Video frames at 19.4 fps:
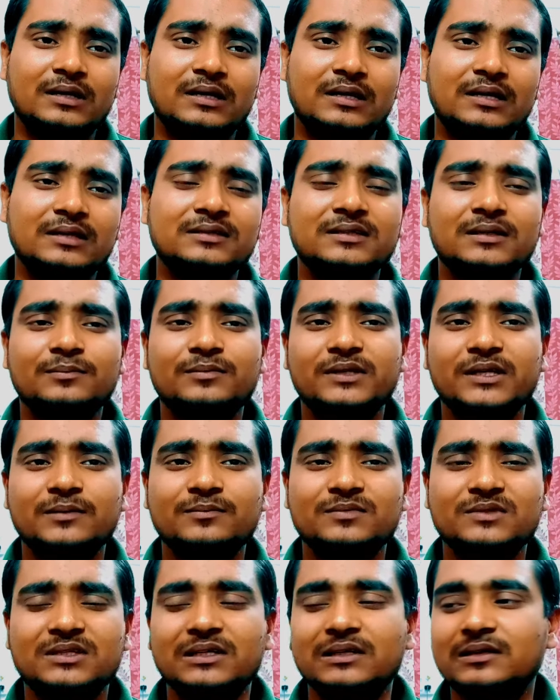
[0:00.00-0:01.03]
I
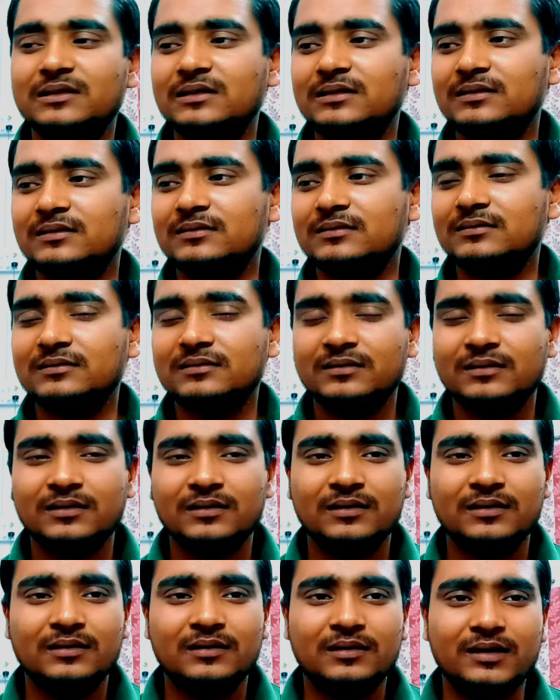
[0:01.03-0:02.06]
sometimes thinking
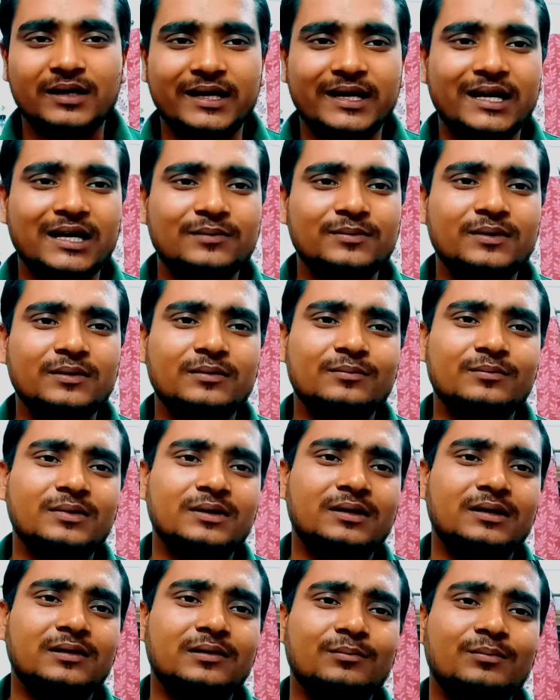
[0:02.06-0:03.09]
I have
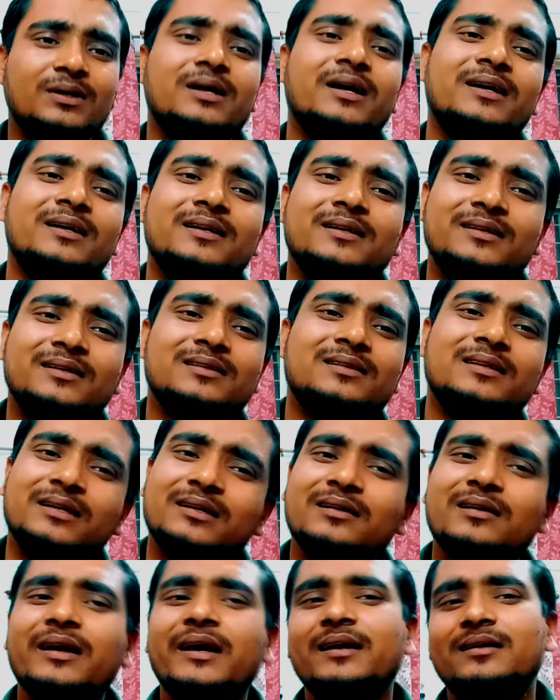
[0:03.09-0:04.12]
remember name, but I didn't
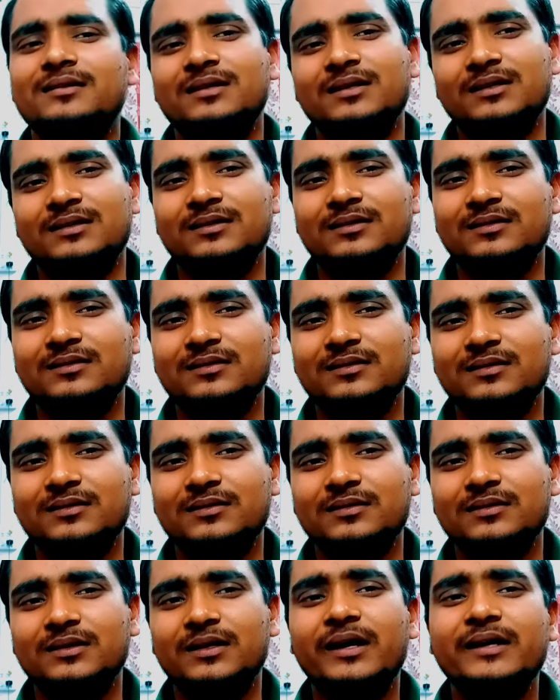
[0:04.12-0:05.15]
think like
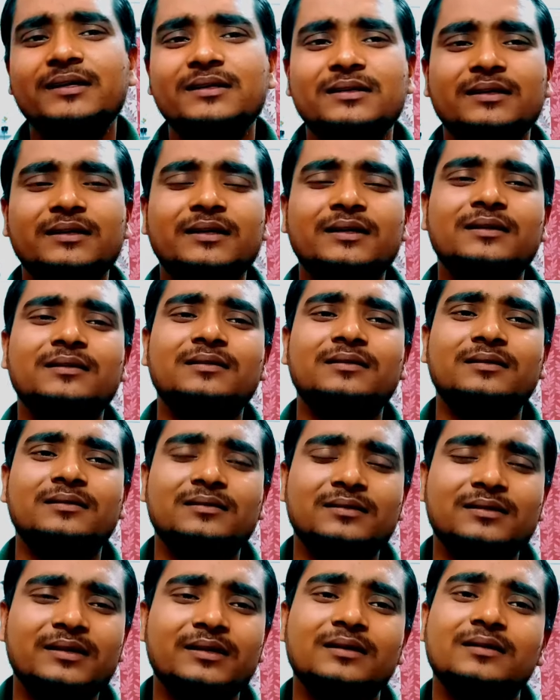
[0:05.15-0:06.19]
I didn't
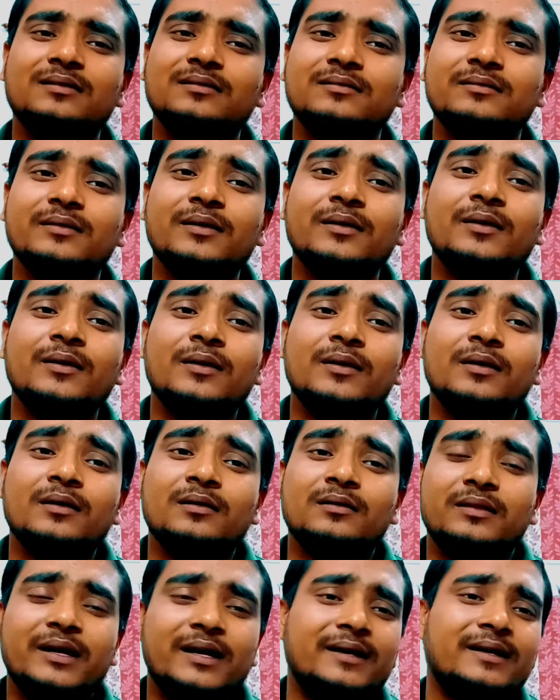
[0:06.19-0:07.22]
think
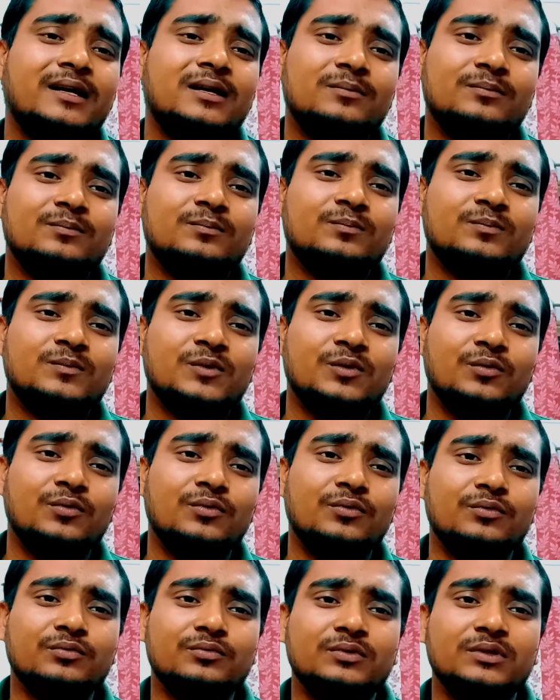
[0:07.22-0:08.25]
that time
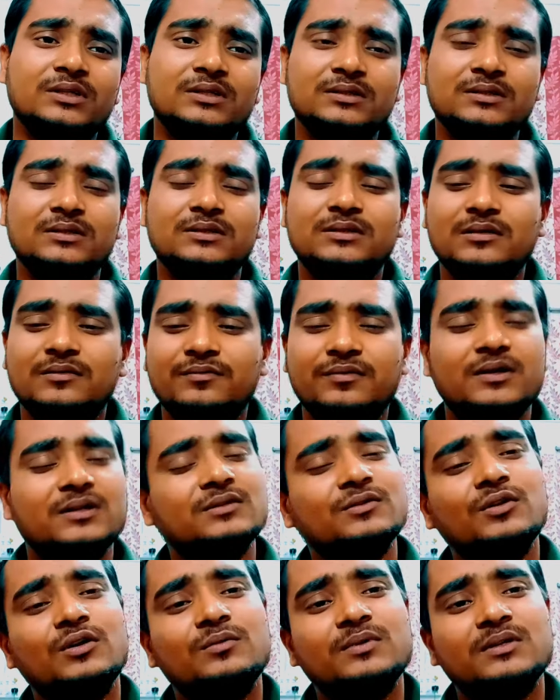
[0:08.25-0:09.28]
oh this is the
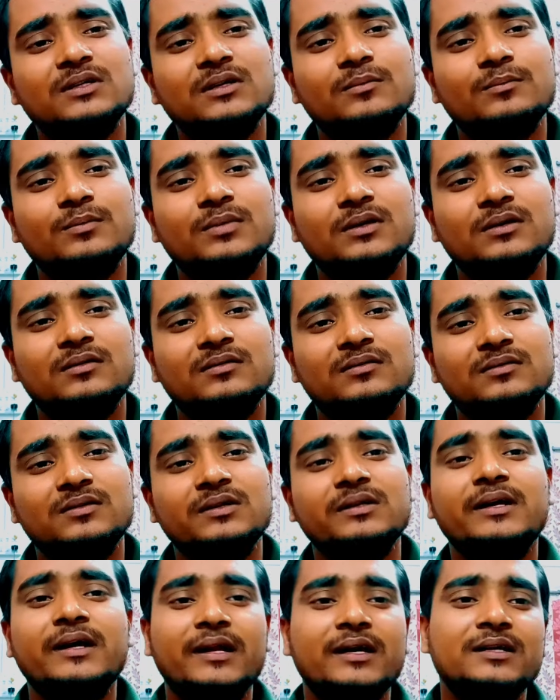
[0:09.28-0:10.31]
first law of example,
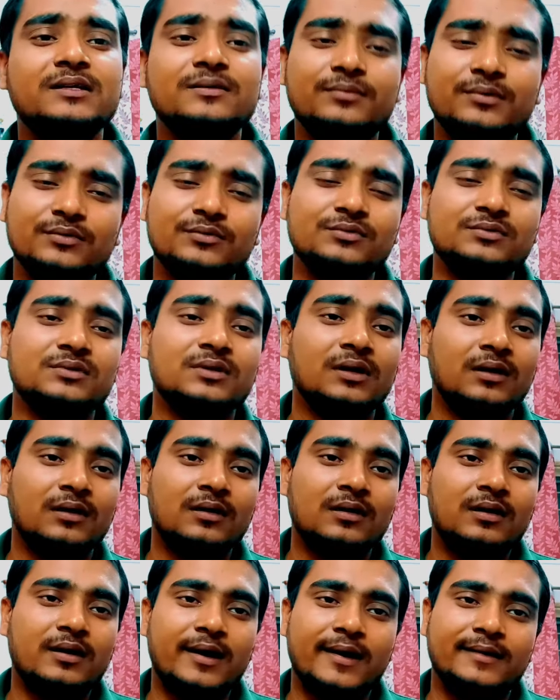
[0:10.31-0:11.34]
so then I refuse.
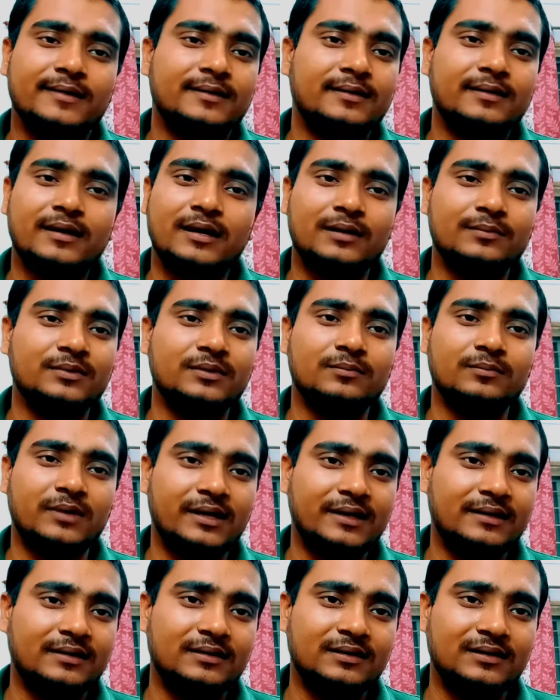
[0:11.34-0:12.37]
I didn't have in
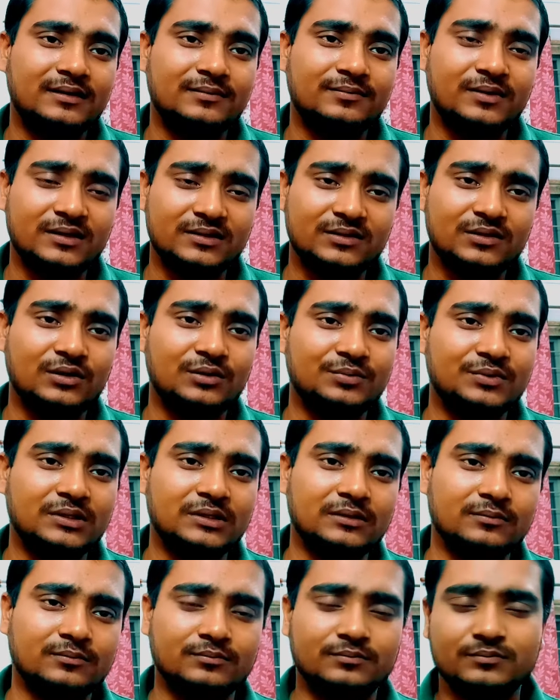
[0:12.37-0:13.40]
mind first law of
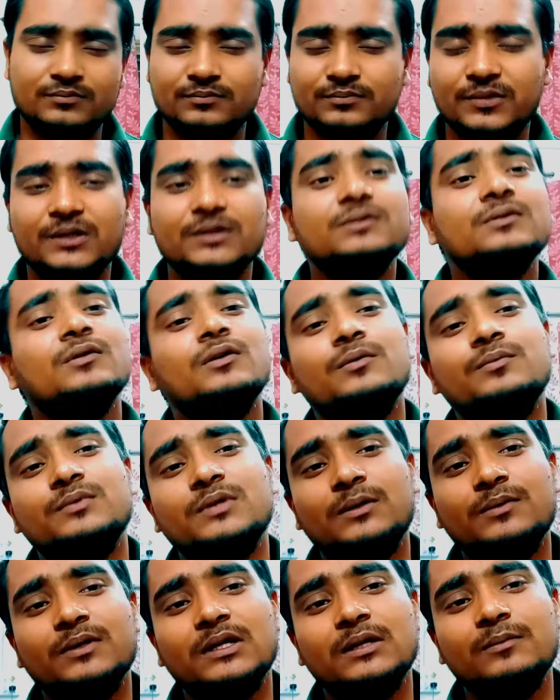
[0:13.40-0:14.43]

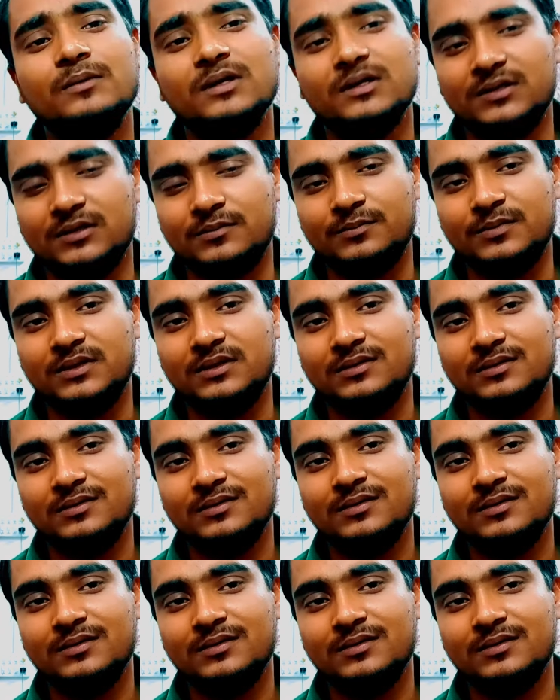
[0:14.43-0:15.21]
thermodynamic example,